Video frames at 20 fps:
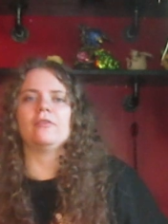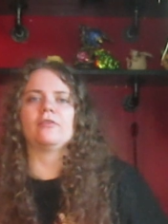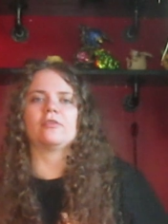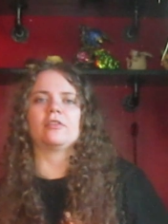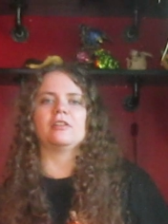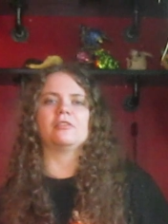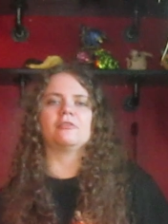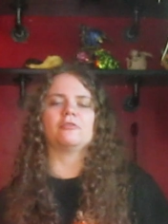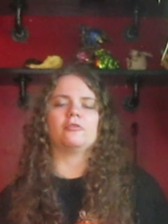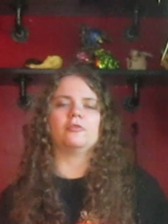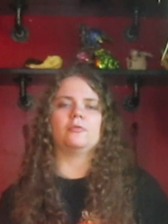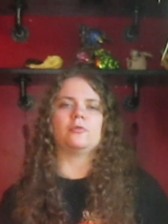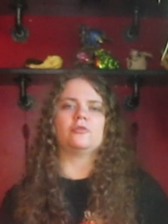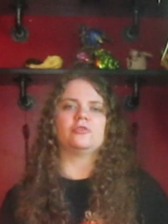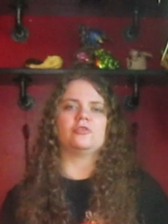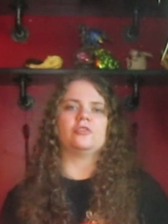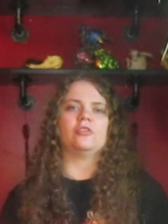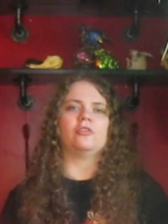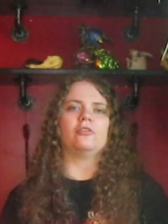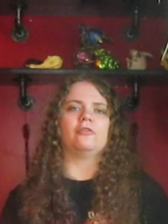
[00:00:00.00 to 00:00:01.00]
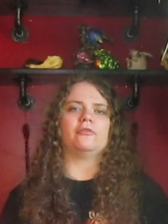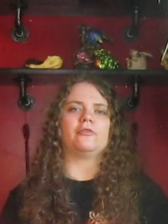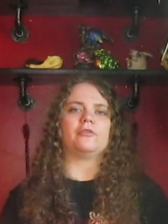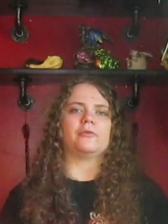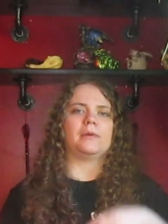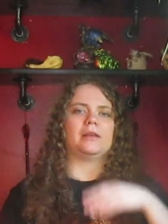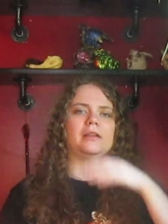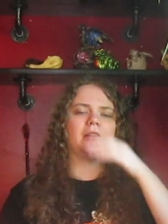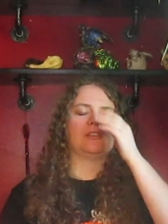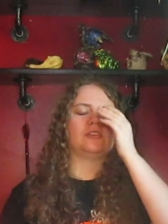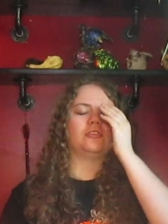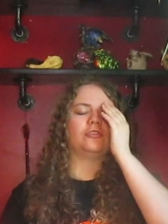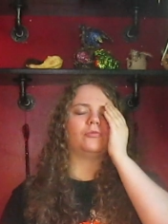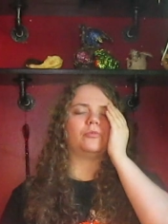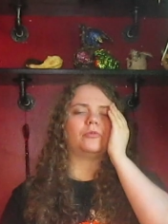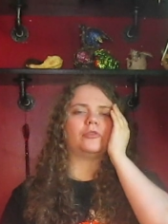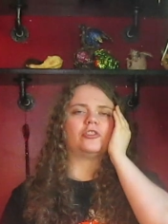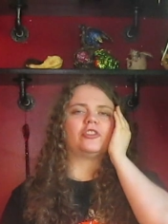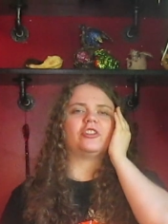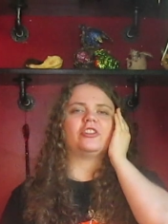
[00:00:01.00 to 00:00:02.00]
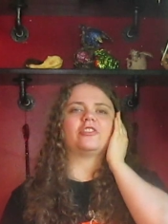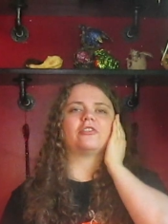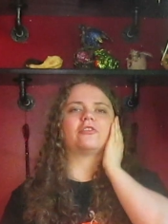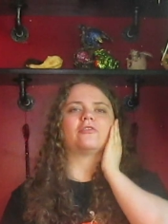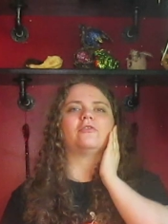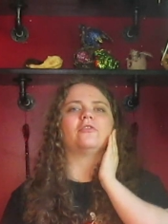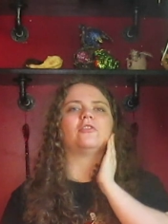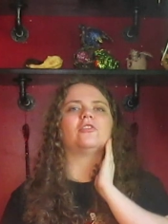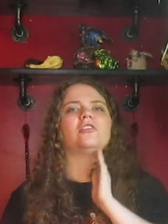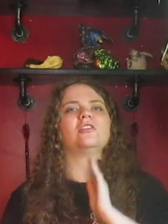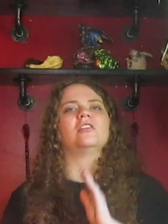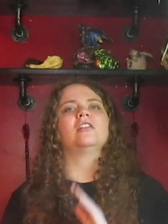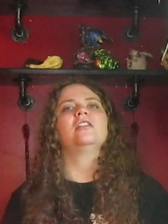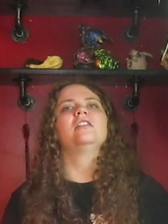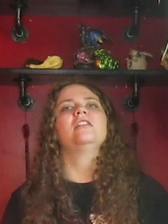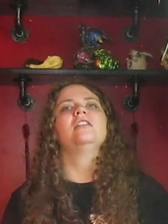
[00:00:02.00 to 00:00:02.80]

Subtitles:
friend group who's known for being super cheerful.